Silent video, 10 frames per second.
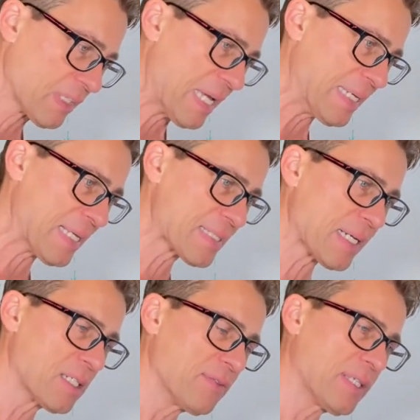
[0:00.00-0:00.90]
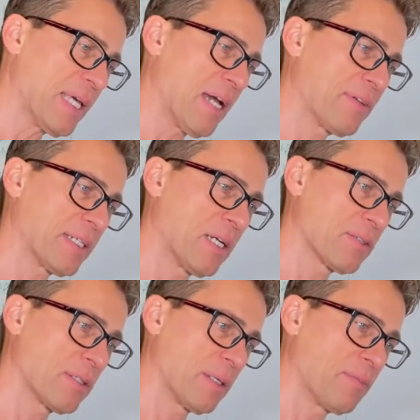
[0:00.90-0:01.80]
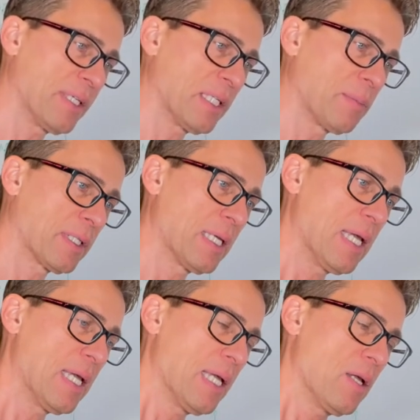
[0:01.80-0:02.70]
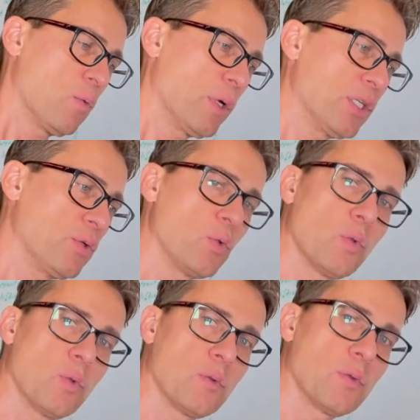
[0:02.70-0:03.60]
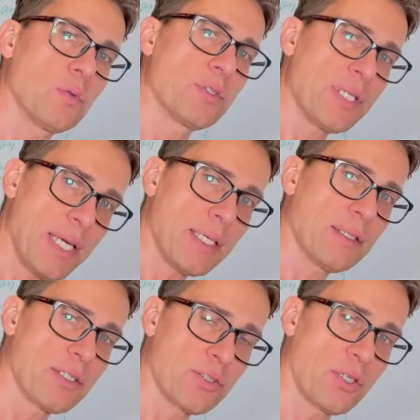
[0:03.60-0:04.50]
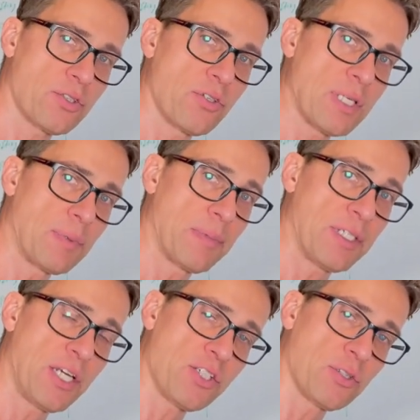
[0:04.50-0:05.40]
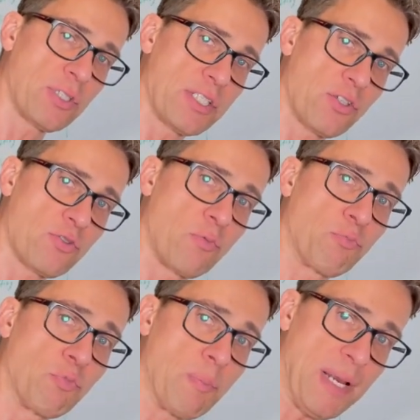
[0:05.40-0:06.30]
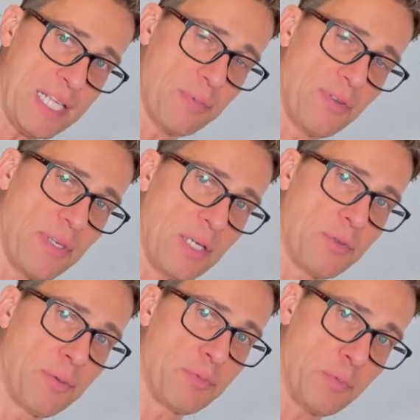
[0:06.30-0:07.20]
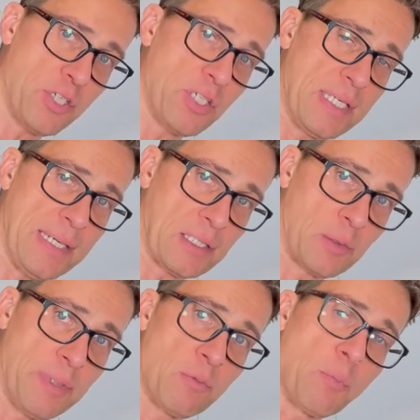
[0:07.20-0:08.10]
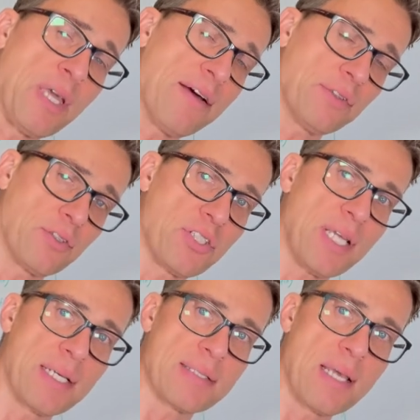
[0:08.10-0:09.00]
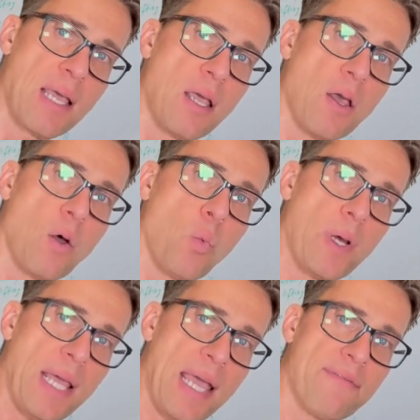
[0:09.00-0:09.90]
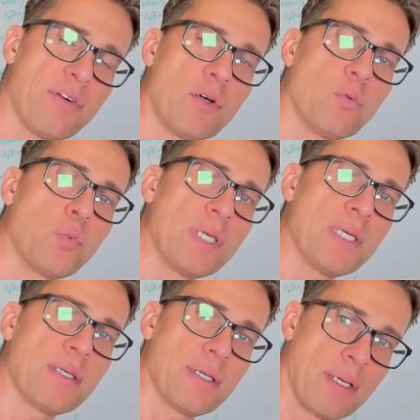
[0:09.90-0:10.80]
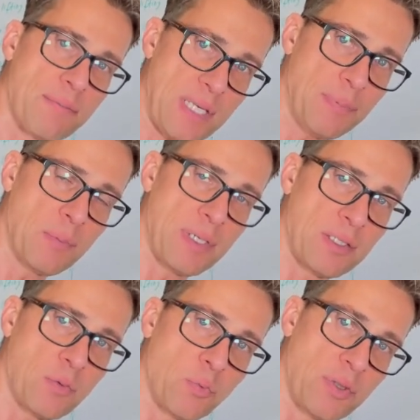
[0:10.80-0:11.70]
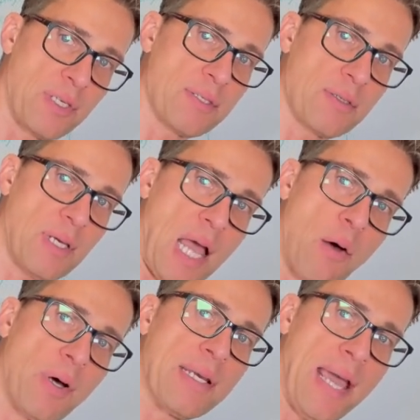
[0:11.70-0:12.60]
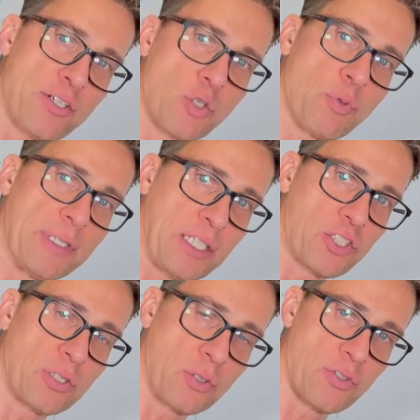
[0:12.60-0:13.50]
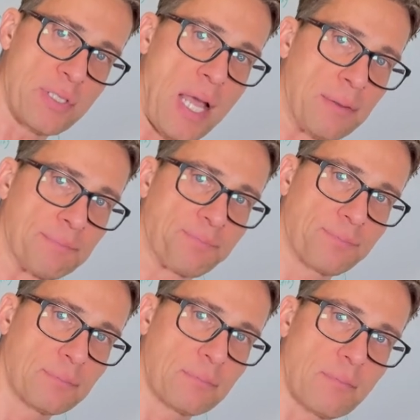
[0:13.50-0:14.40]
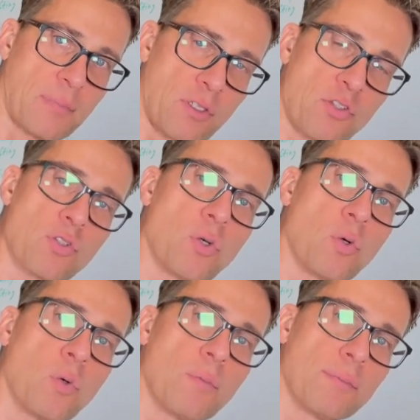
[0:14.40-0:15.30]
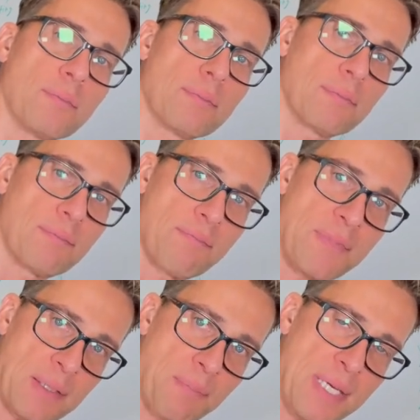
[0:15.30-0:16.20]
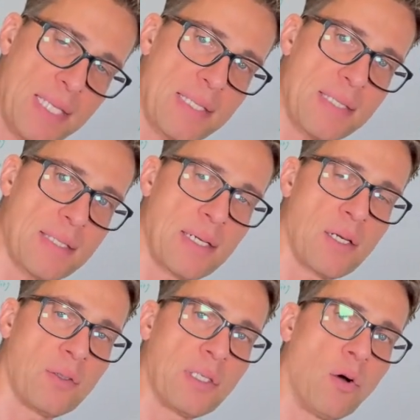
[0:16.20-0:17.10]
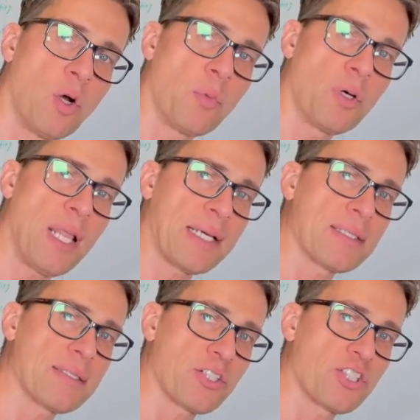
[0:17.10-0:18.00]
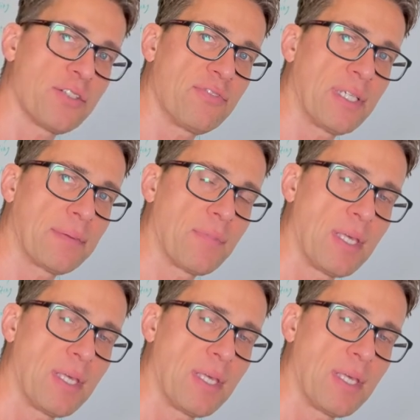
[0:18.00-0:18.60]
And that's kind of the caveat also that I'm thinking about. When you take testosterone supplementation or testosterone replacement therapy, especially in younger men, what we have to understand is whenever we um, supplement with this, our natural production goes down. So that means, you know, the hormonal axis are shifting.